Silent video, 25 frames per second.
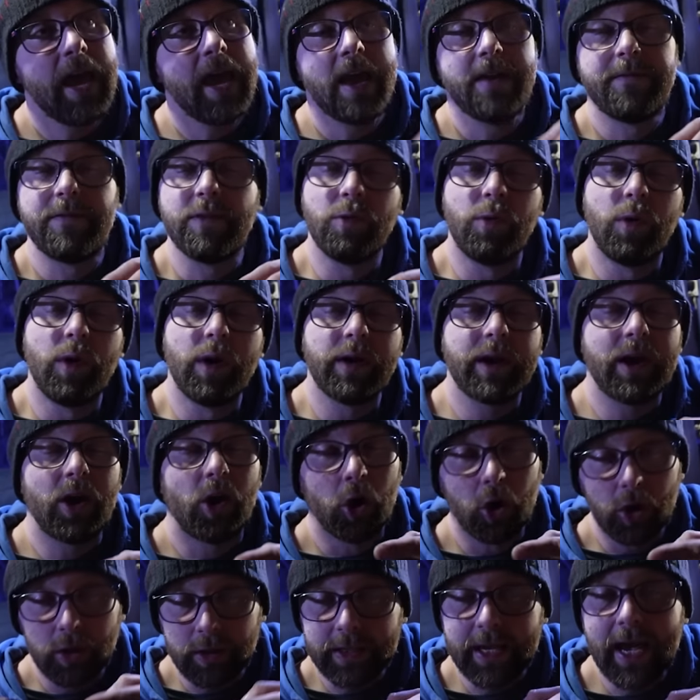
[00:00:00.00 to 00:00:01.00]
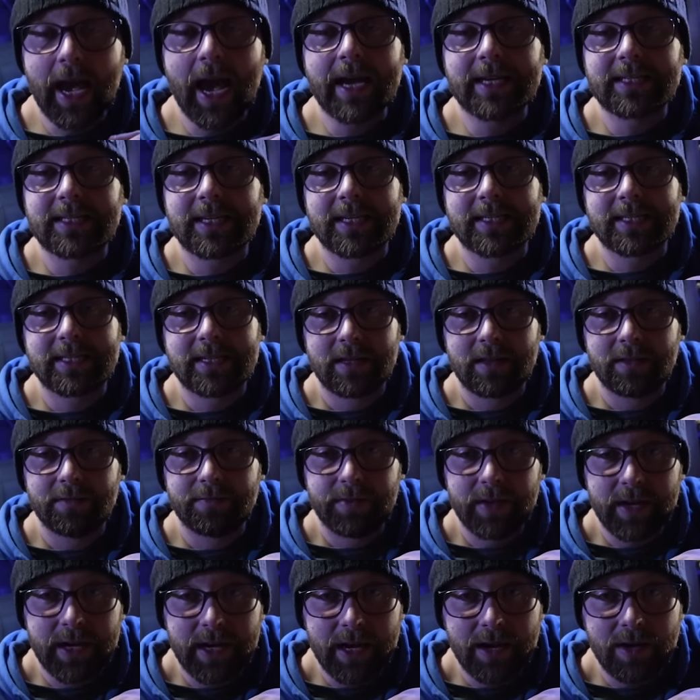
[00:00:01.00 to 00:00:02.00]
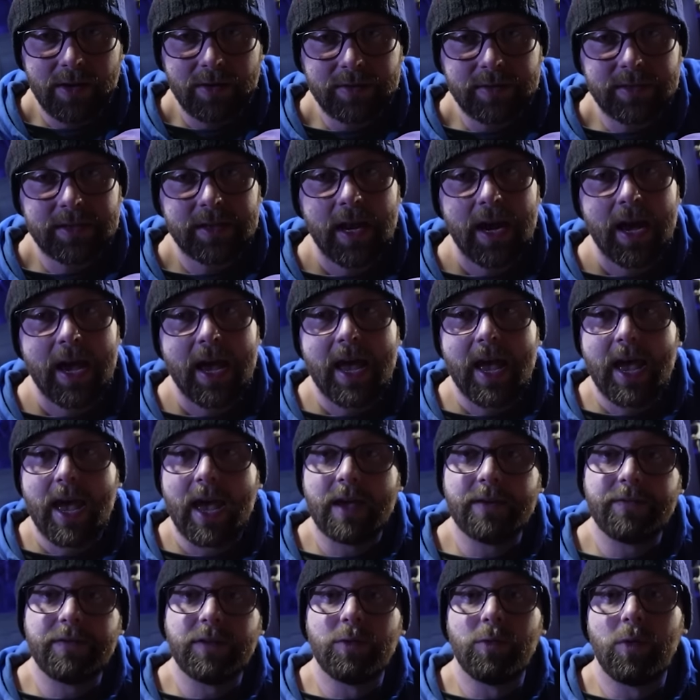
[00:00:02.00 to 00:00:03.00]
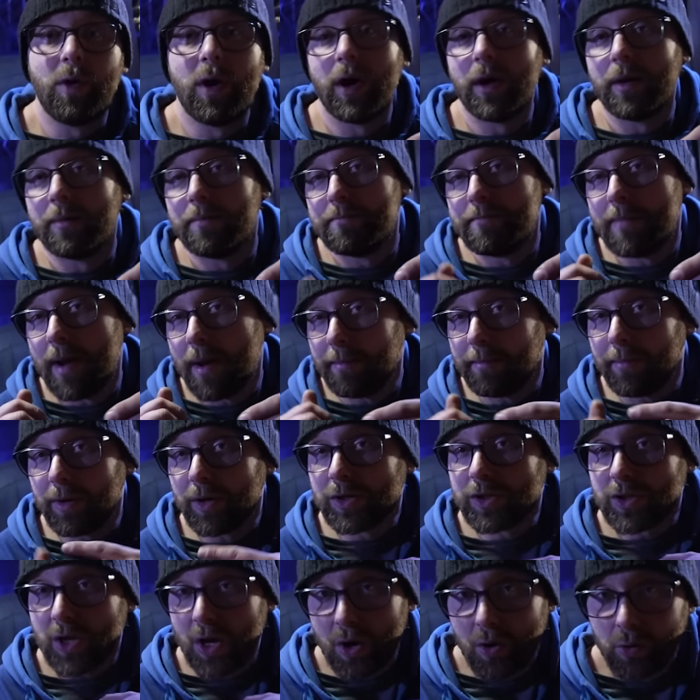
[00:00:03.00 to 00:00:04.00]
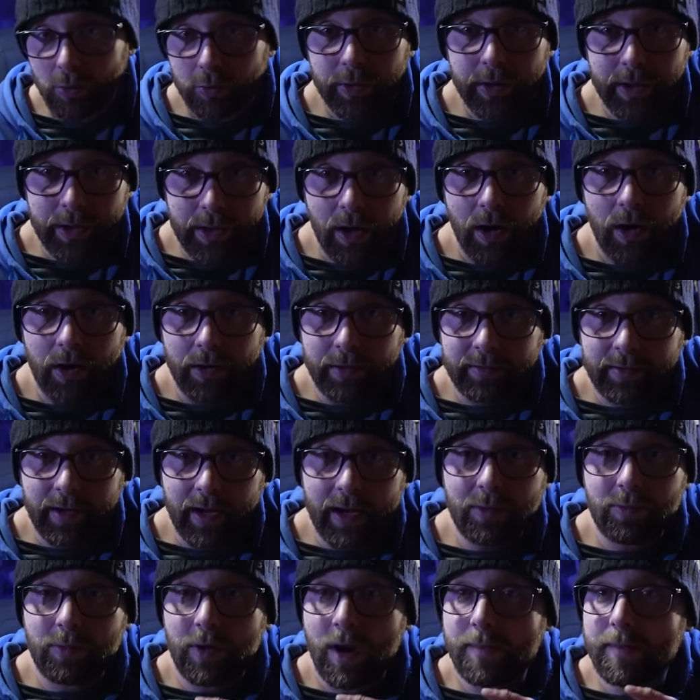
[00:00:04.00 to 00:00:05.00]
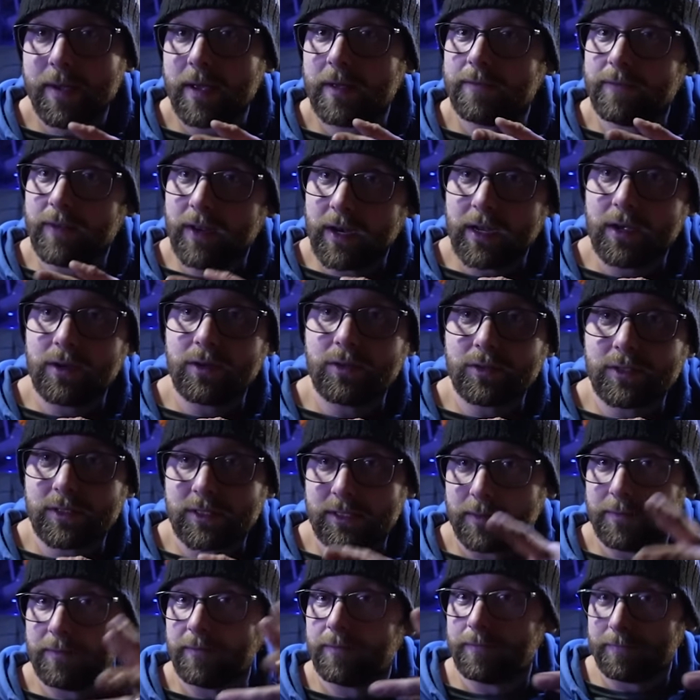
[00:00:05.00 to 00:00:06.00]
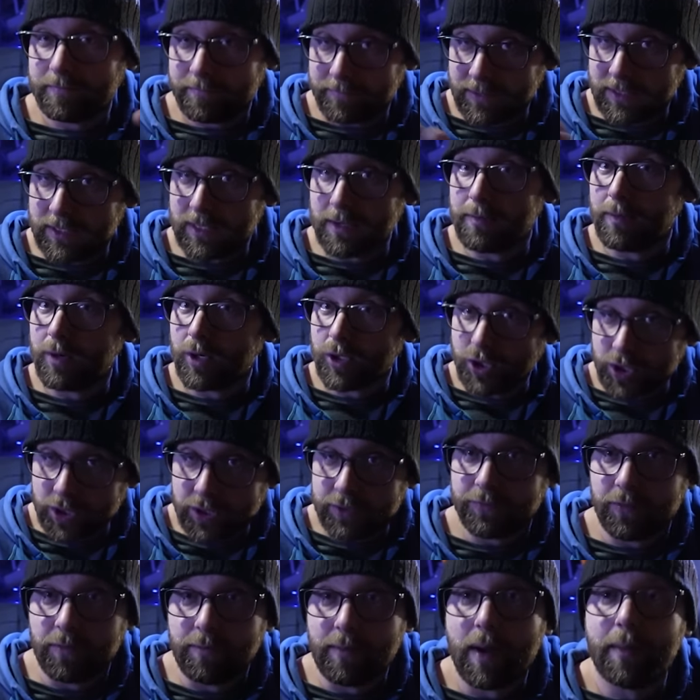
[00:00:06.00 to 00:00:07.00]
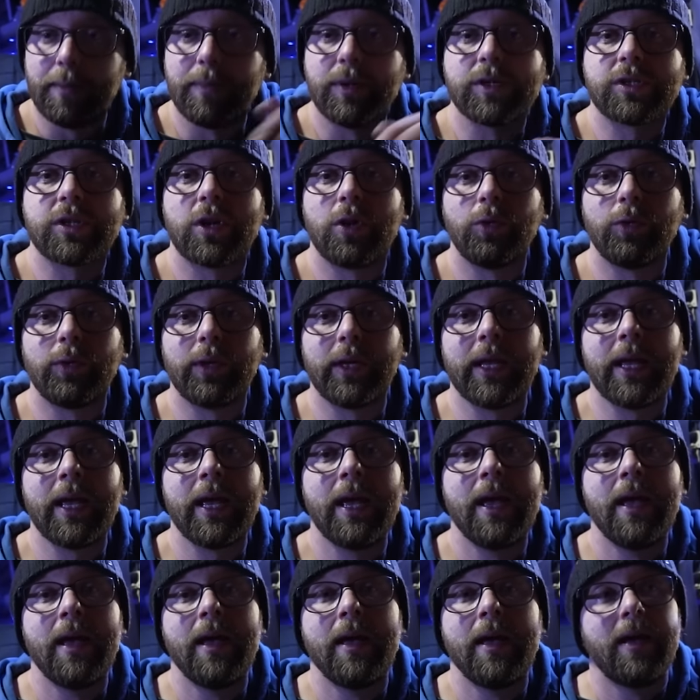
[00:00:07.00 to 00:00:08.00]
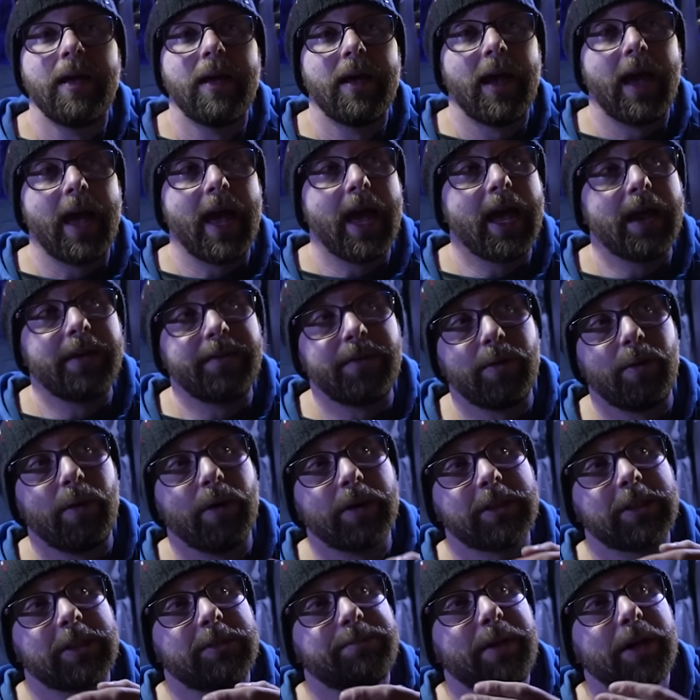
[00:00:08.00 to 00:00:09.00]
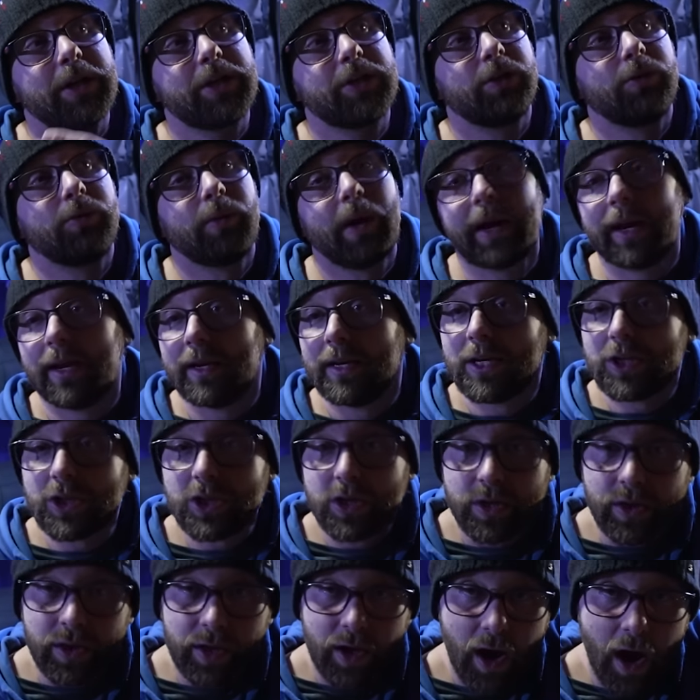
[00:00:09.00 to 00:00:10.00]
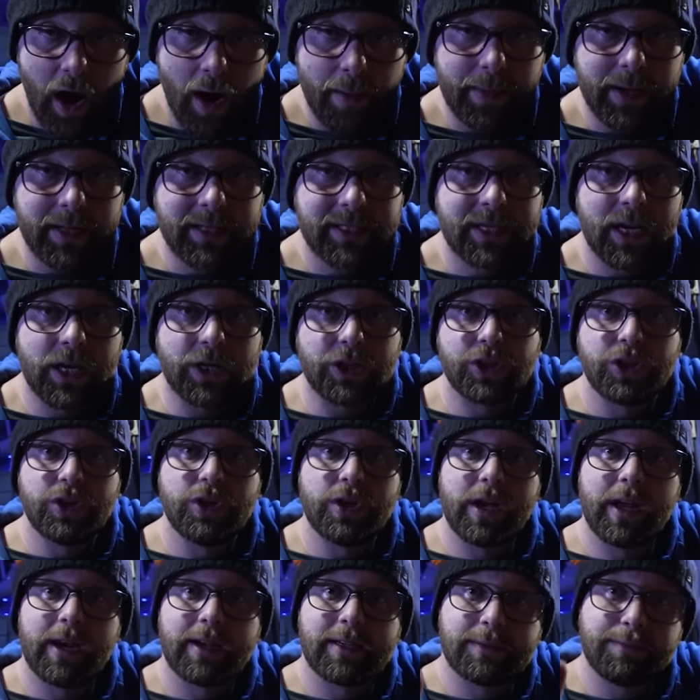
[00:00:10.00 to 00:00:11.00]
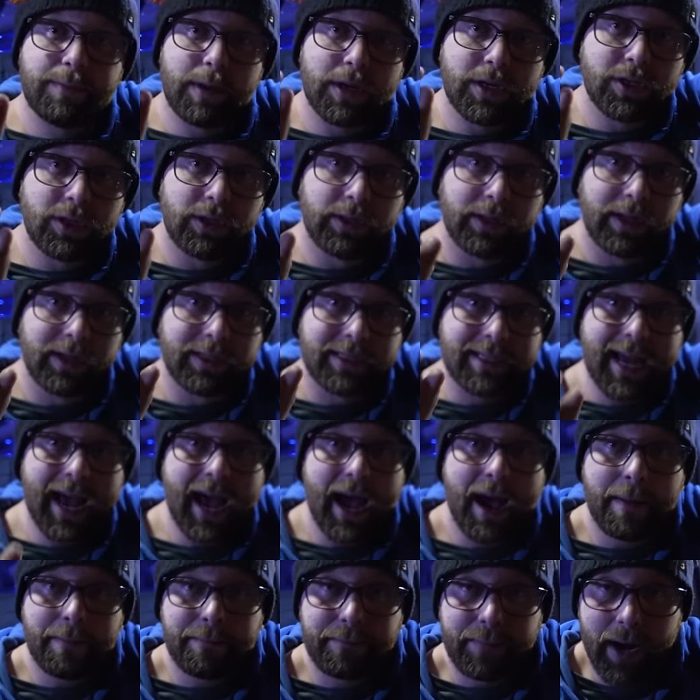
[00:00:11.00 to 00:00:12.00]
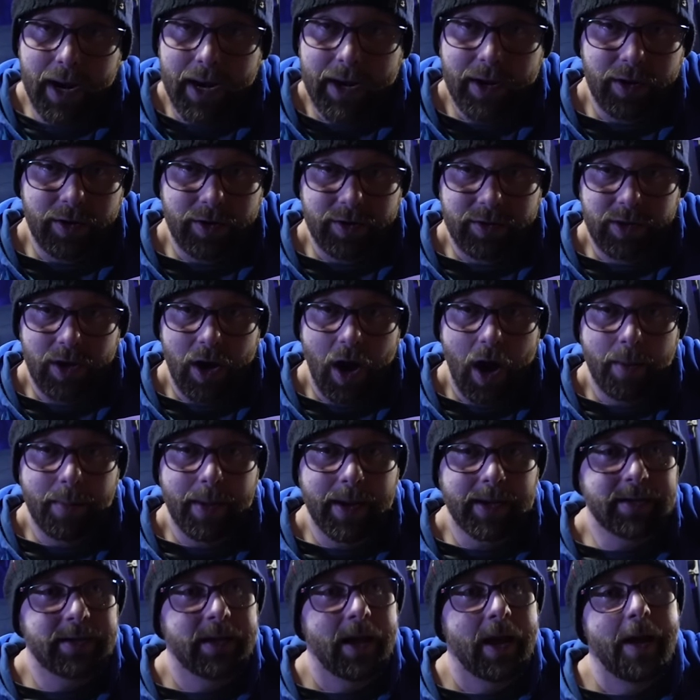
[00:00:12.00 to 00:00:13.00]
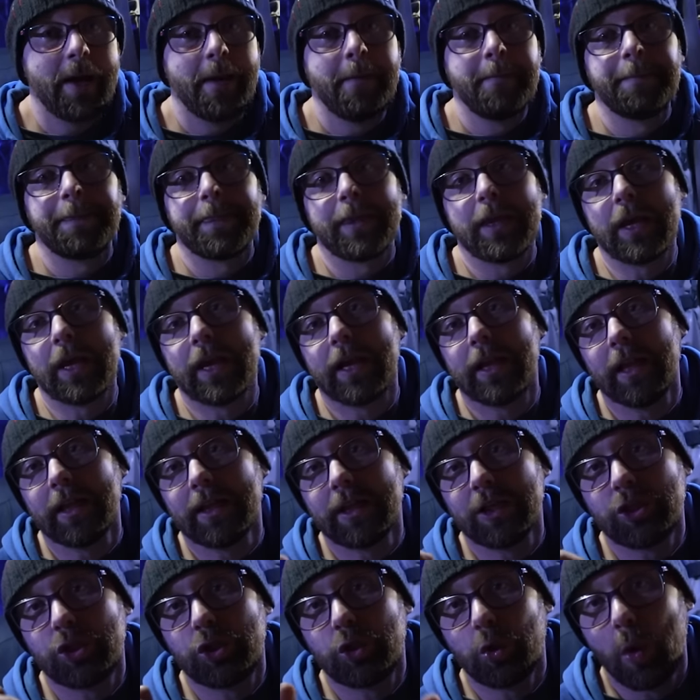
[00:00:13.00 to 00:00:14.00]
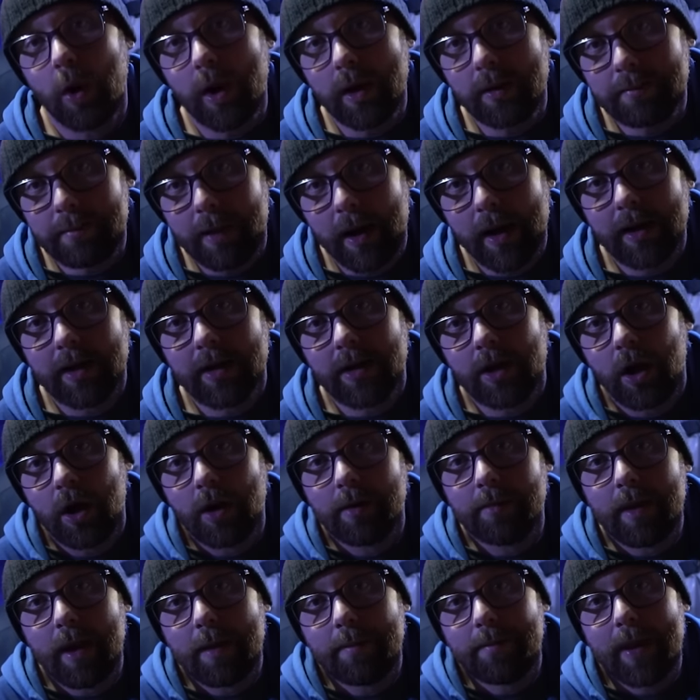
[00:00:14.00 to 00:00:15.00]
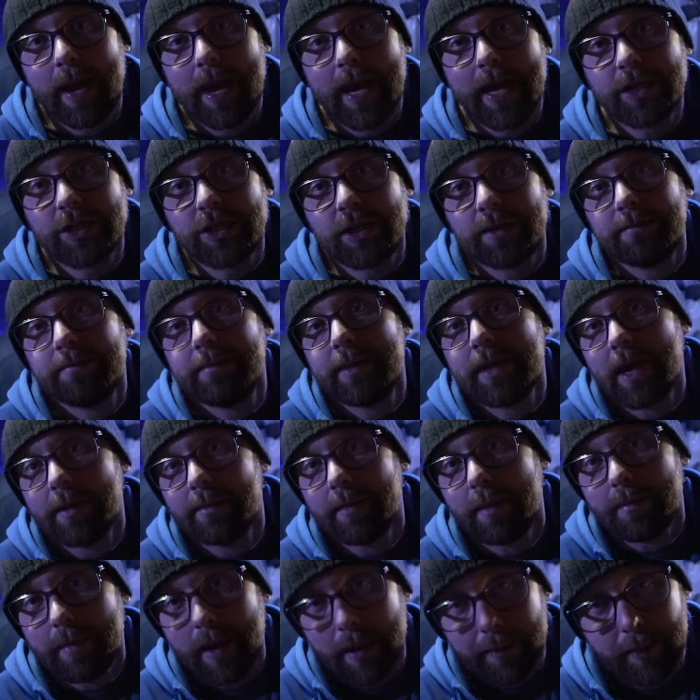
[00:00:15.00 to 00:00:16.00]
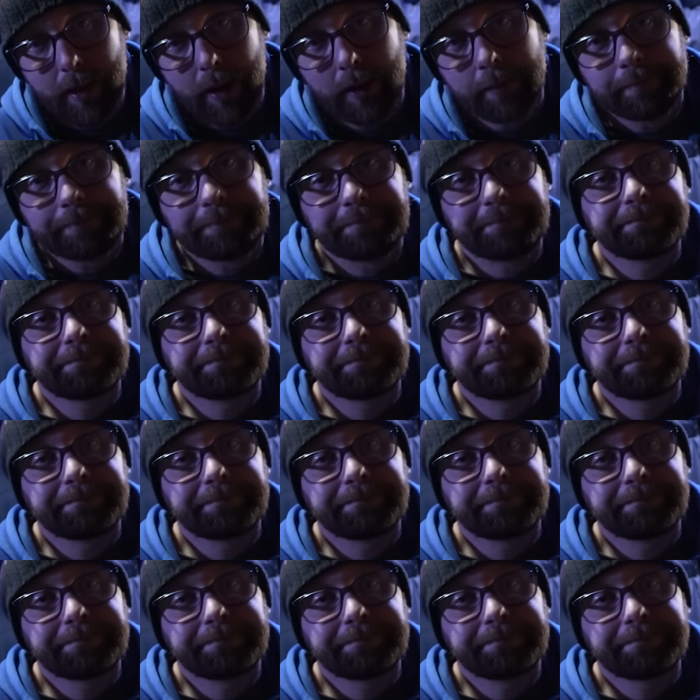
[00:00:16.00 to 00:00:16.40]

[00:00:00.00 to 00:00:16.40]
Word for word: If you want early access to the videos, if you want members-only content when I make videos, some are just for members only, and if you want special recognition in the comment section, you get a special little tab by your comment. You can click the join button on my page and become a member.